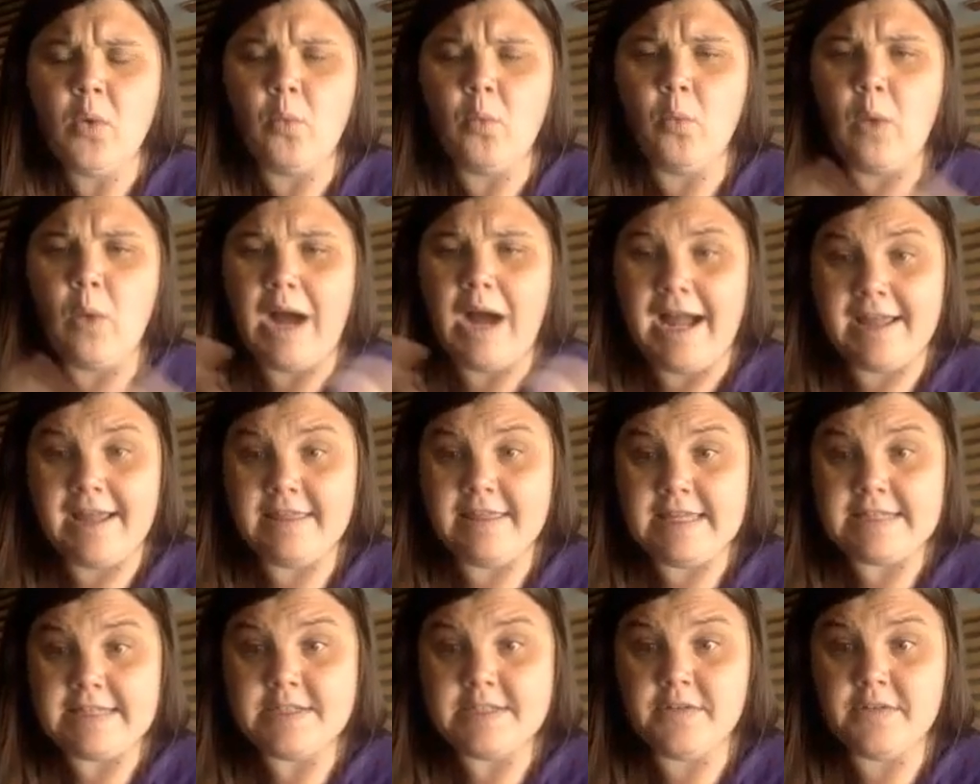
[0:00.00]
why
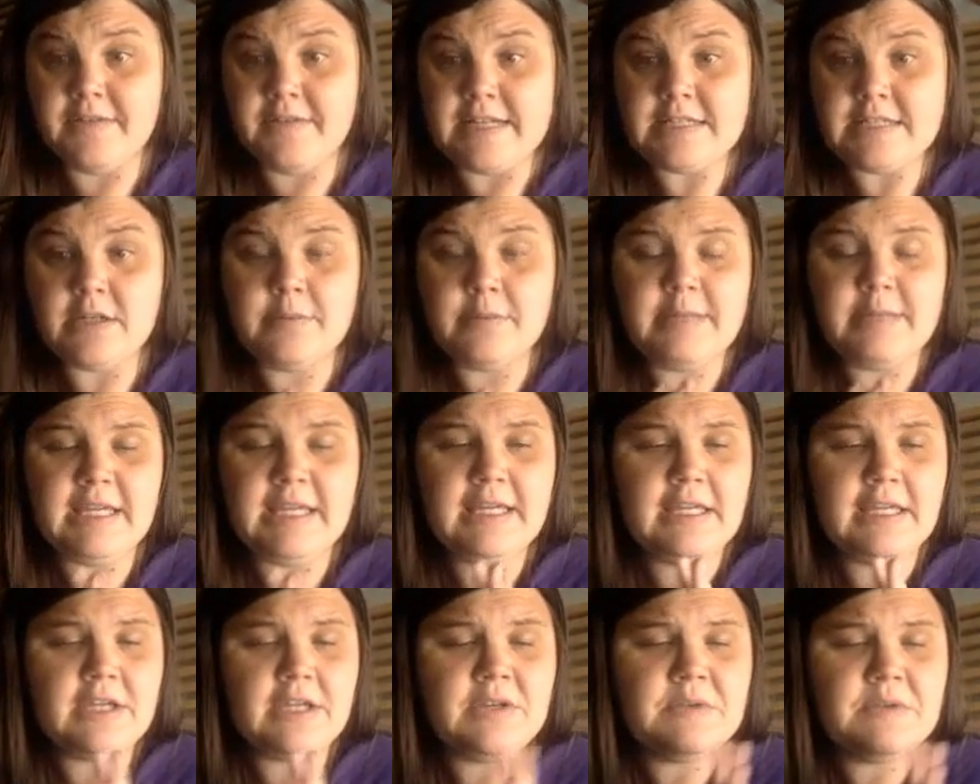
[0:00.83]
these surveys are
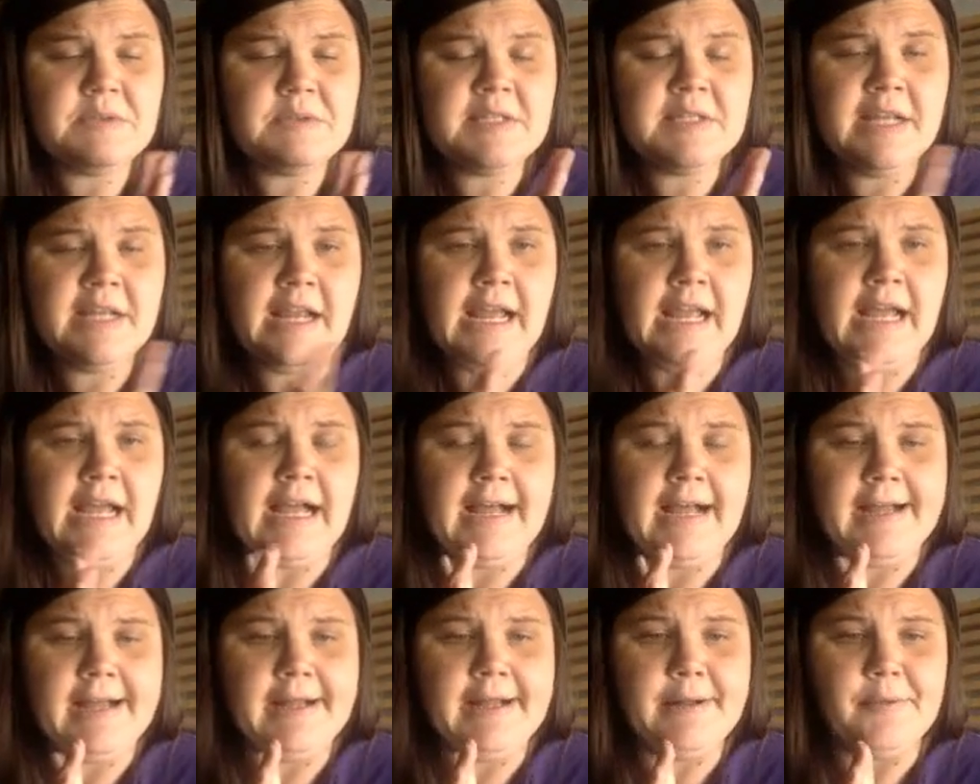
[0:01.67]
being used,
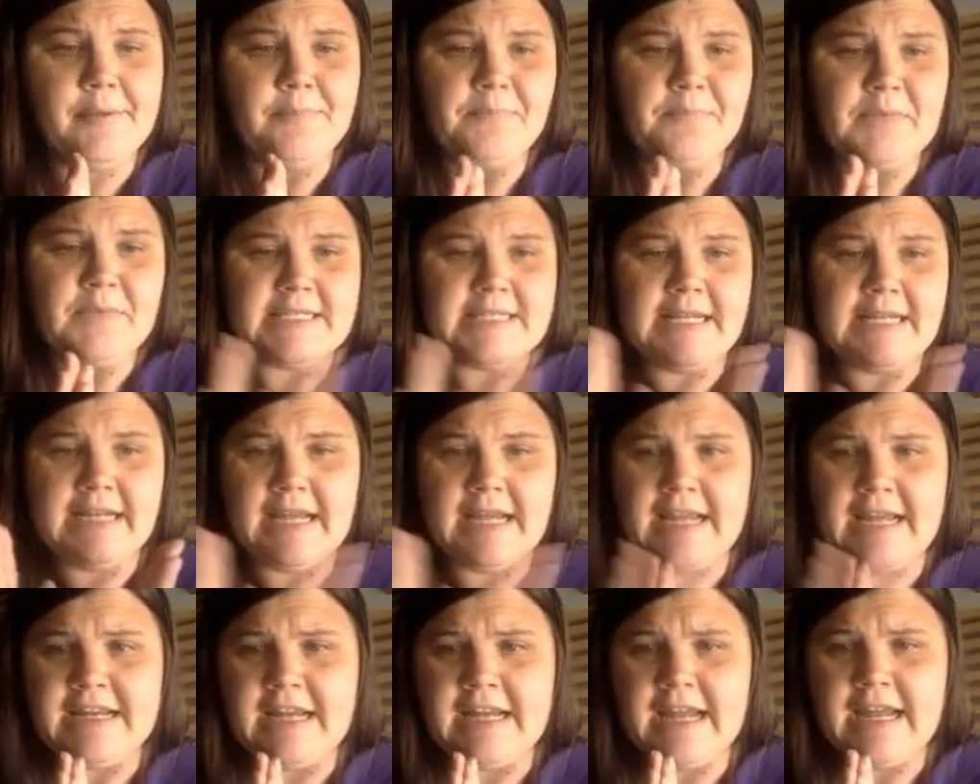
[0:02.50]
because
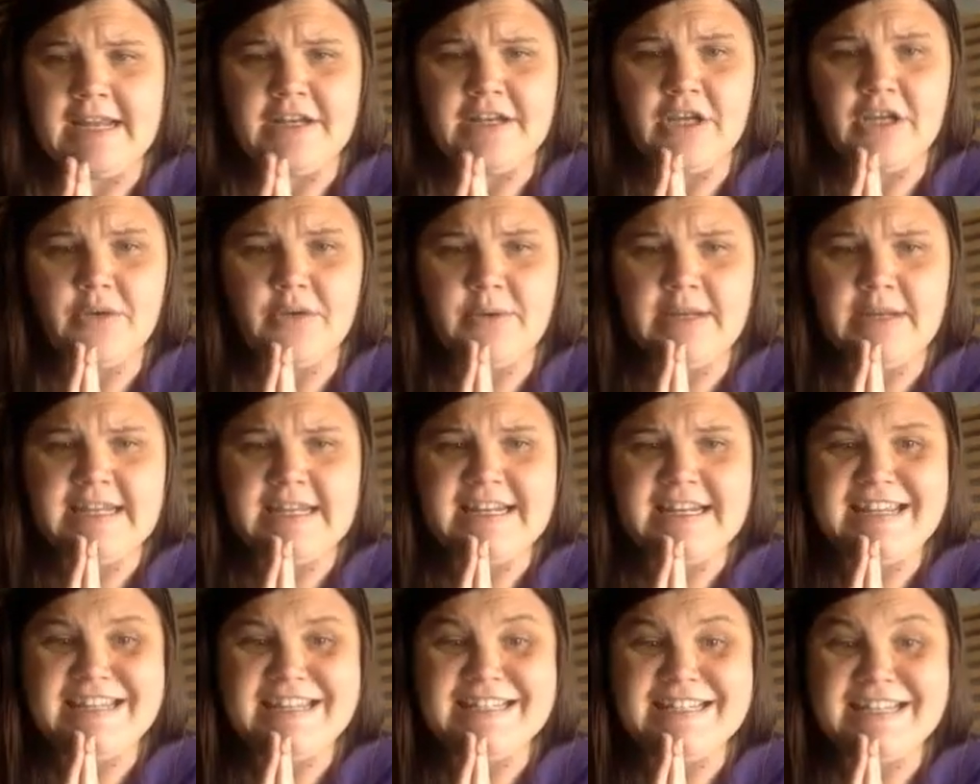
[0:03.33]
I know
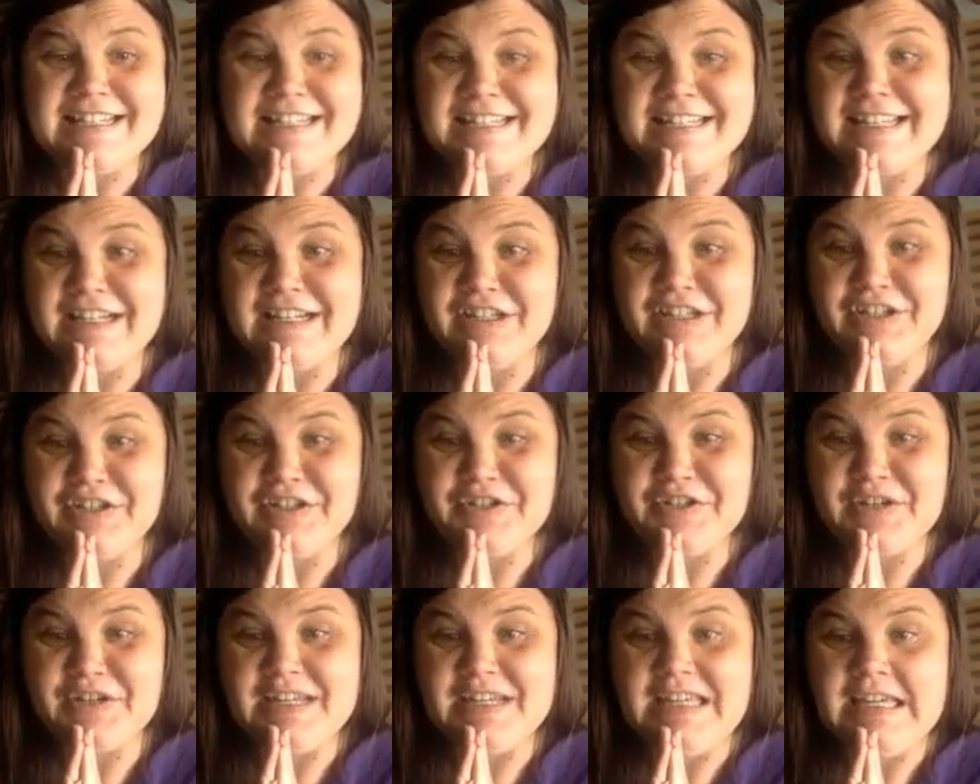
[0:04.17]
it does get a little
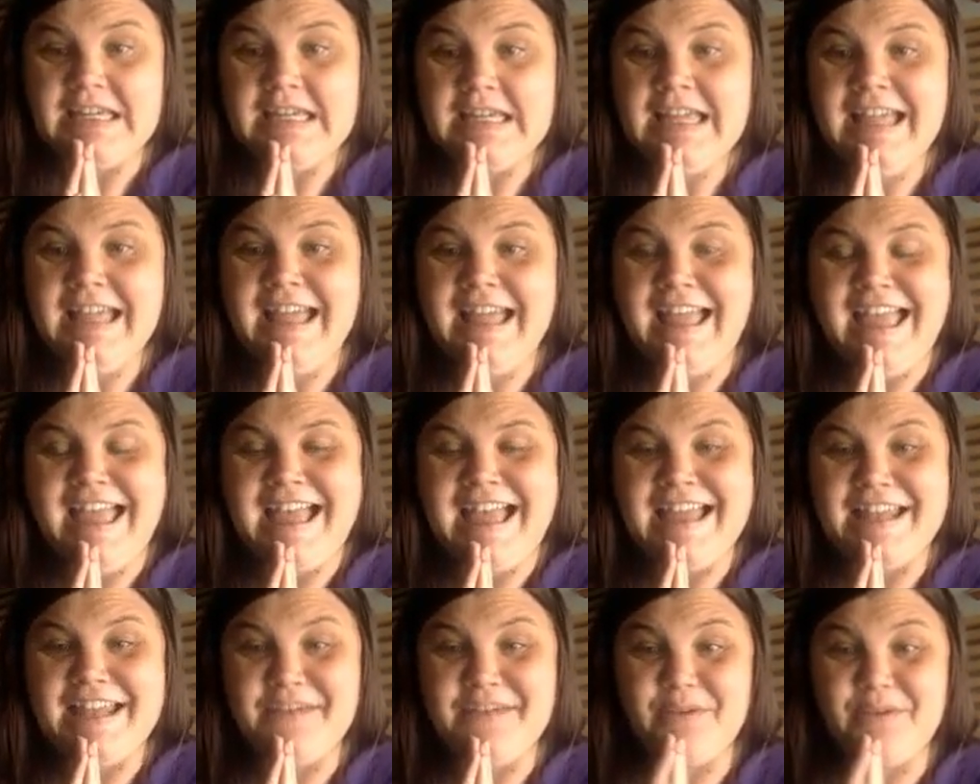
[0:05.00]
tricky,
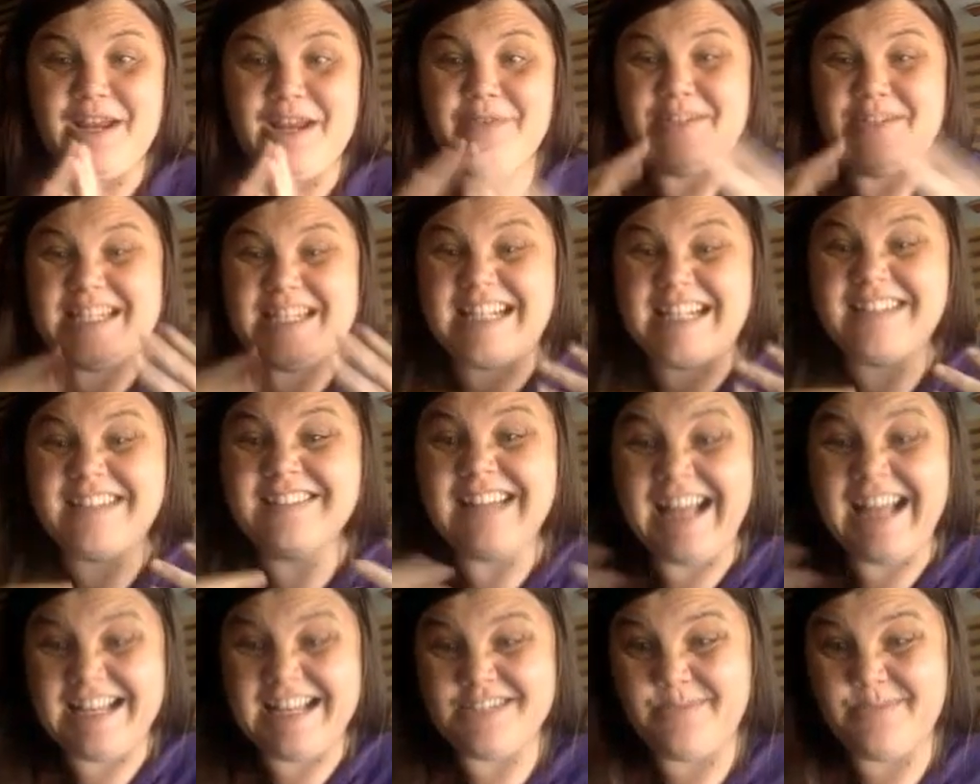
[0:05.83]
and when I was in
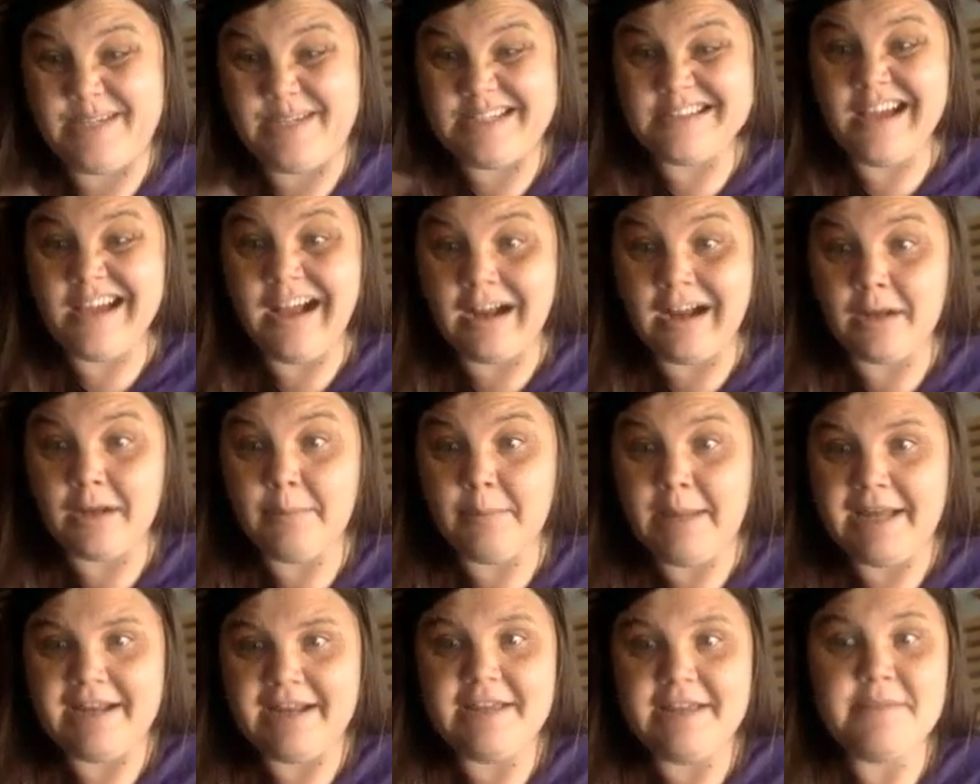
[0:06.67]
class we could talk
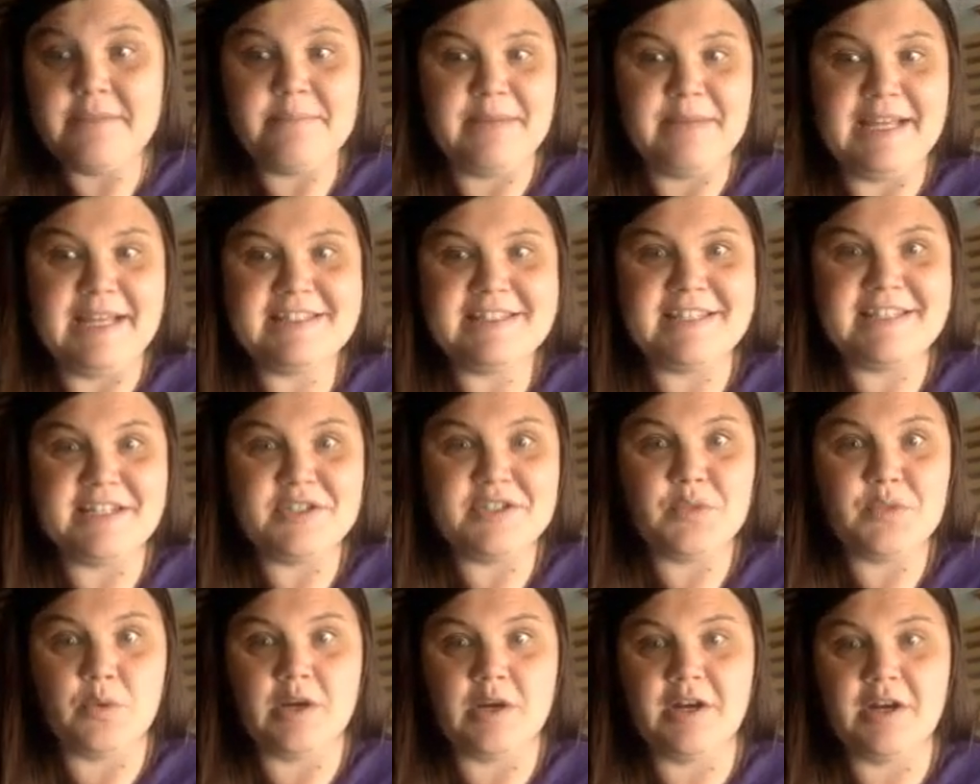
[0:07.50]
about it, but
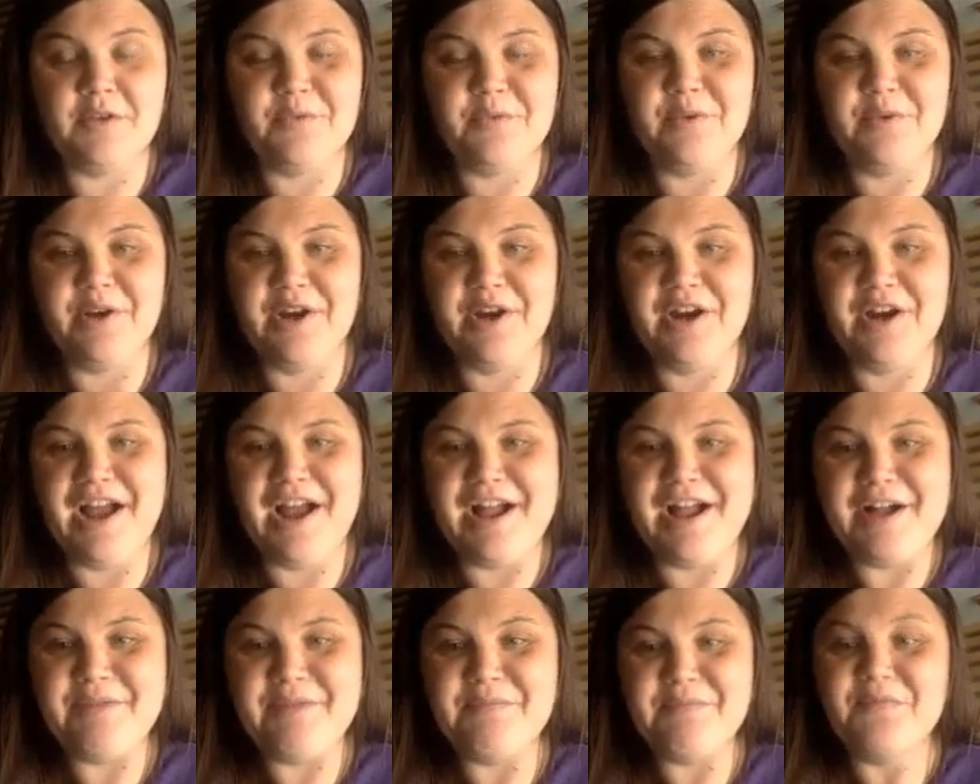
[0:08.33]
since we're
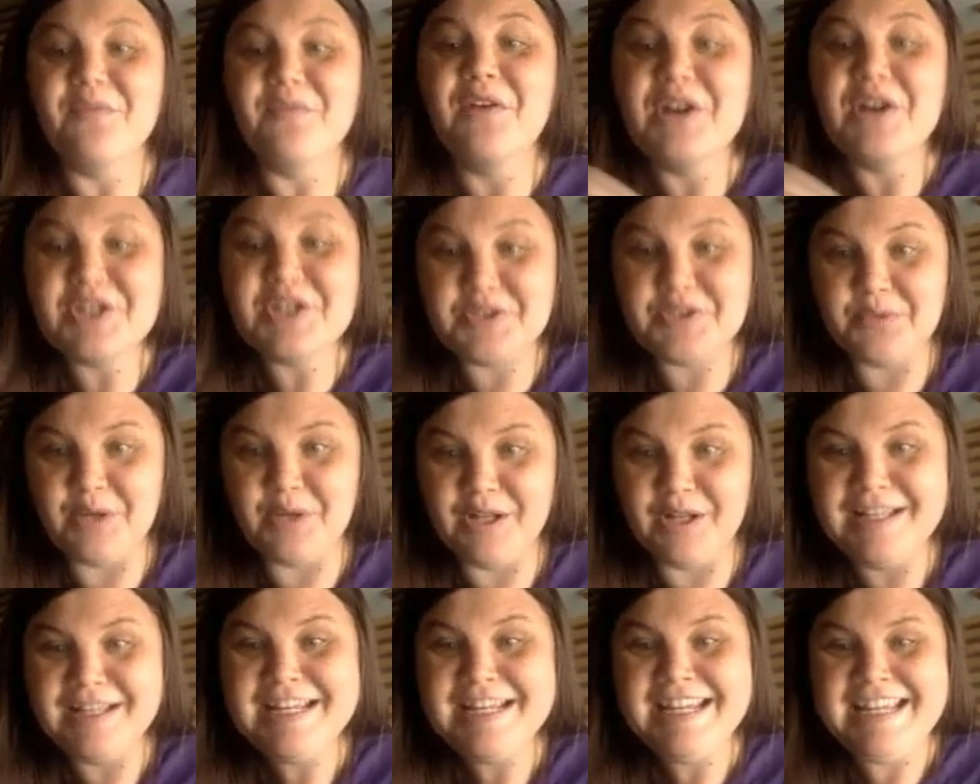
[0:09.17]

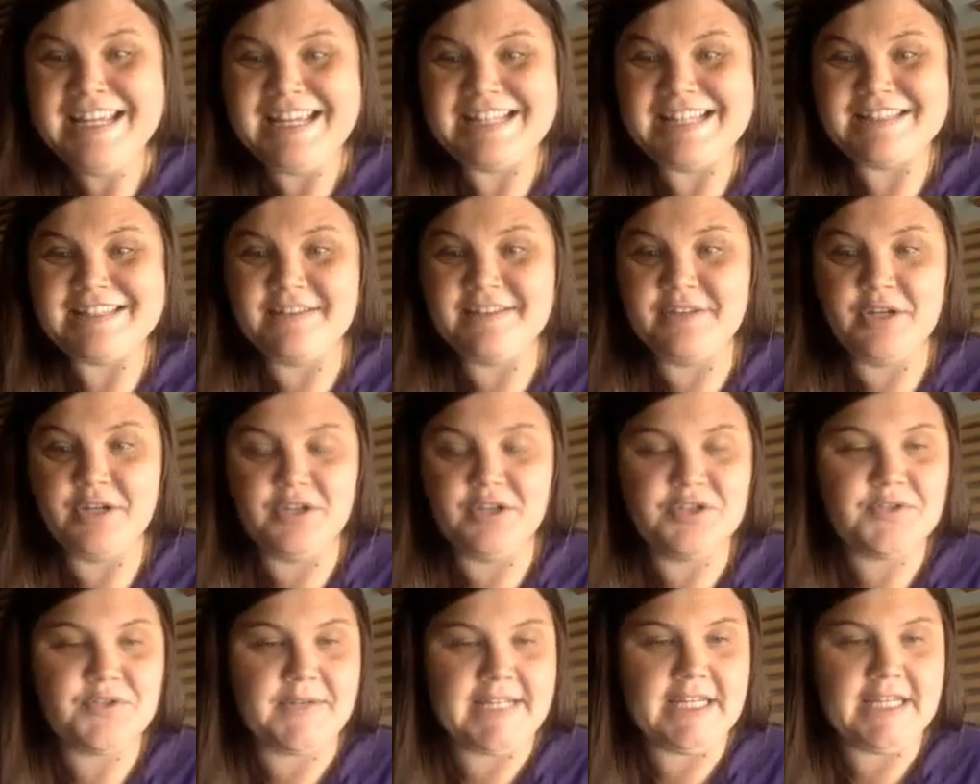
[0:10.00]
virtual, it's a little
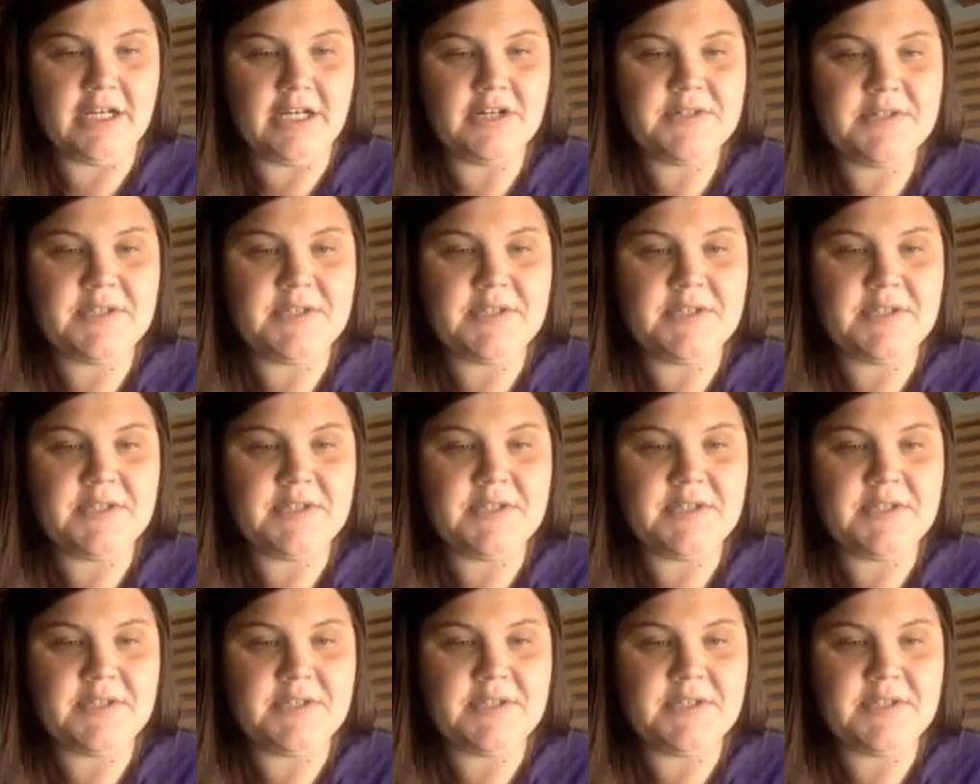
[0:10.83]
trickier.